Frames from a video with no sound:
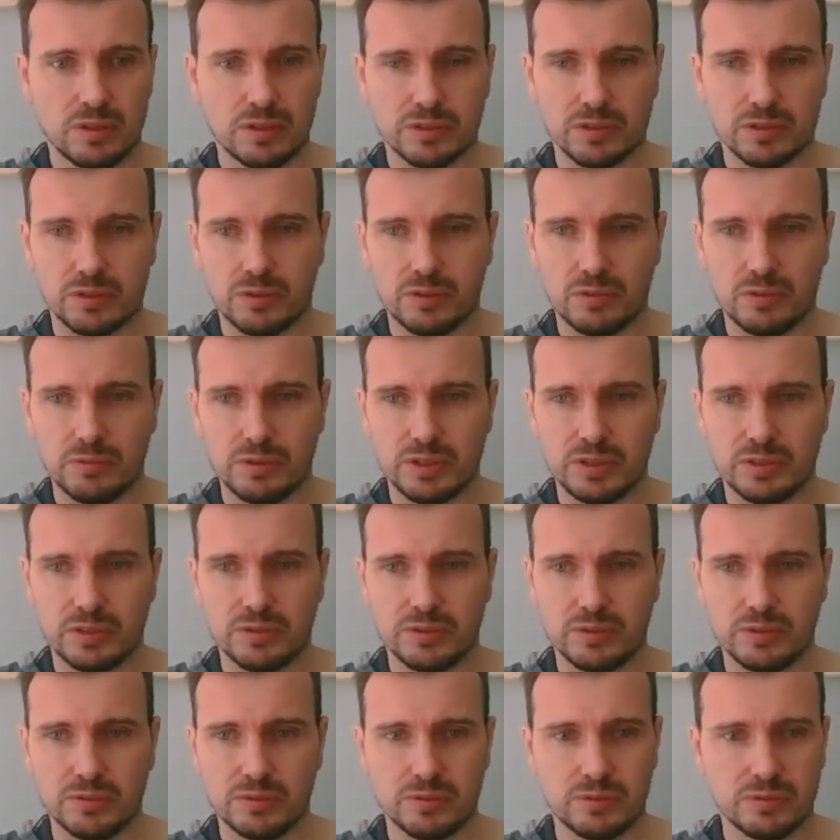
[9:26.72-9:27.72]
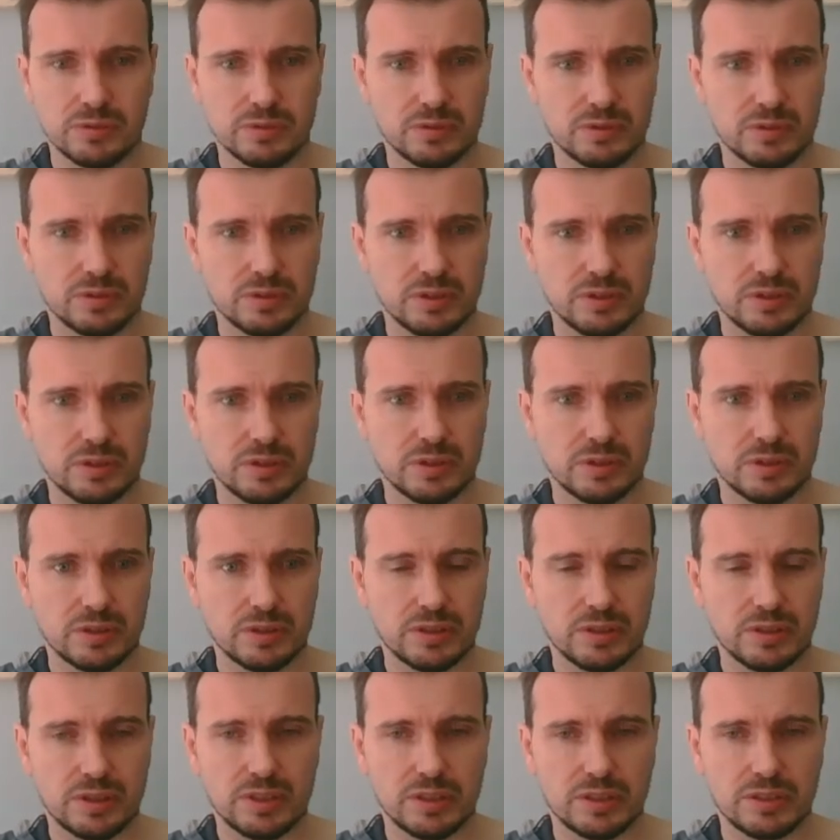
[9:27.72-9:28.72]
So what we do
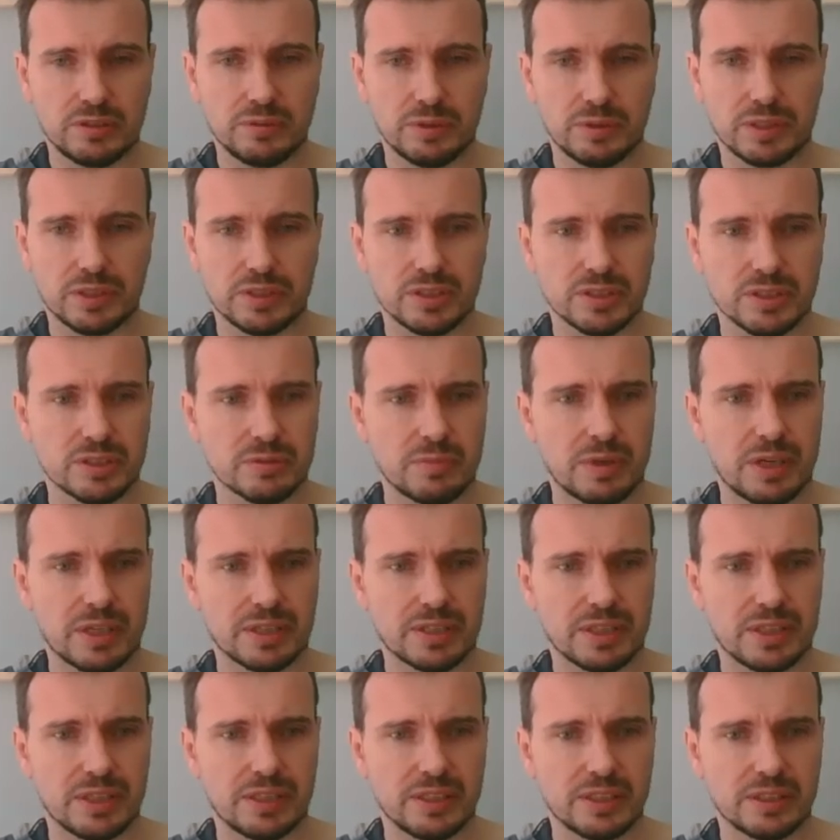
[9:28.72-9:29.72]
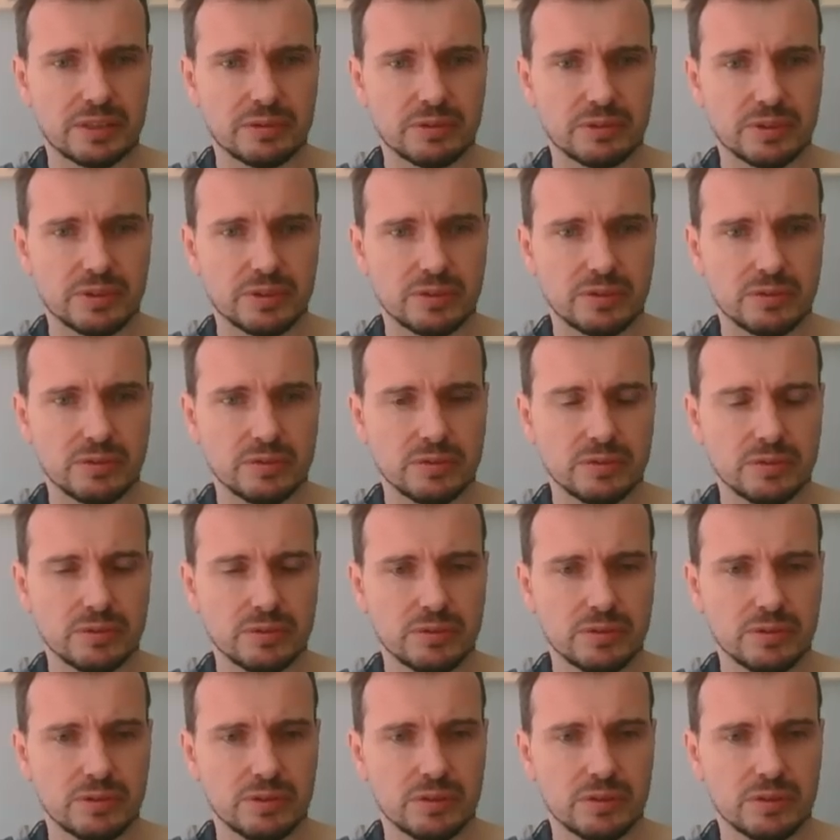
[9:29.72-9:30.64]
is we can just make that equal to